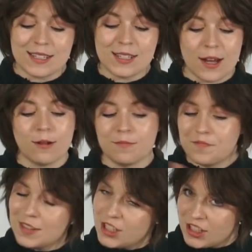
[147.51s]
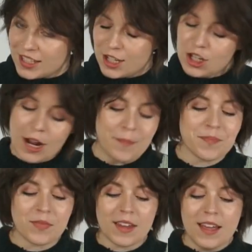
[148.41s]
So just to let you know.
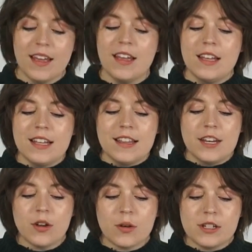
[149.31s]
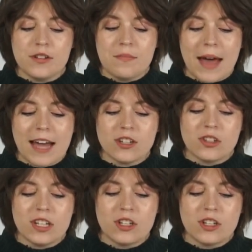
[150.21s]
Then you're going to match the